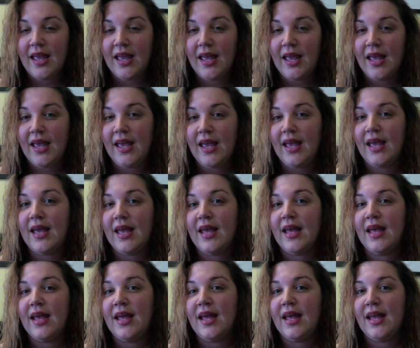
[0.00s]

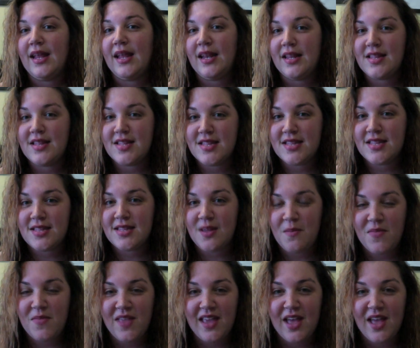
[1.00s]
and
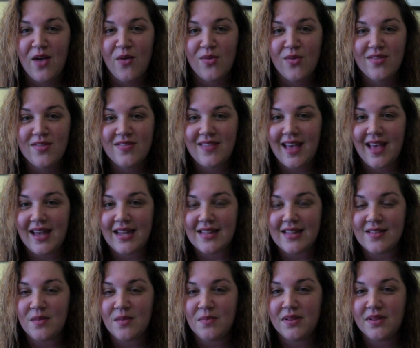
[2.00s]
something else that
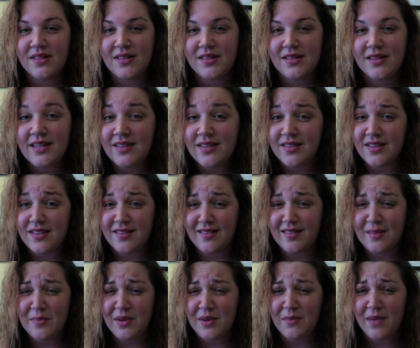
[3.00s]
is completely
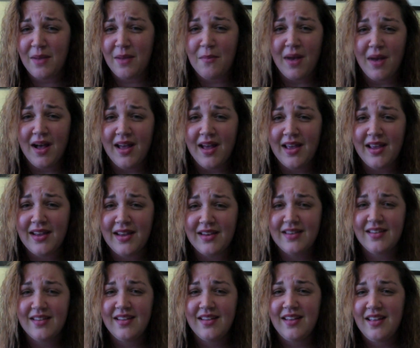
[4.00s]
slipping my
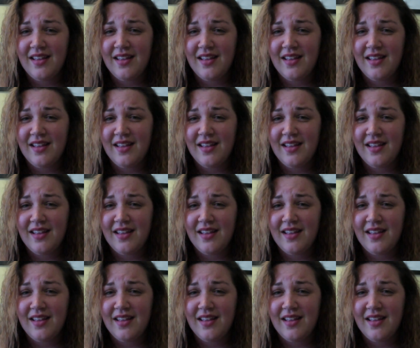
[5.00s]
mind.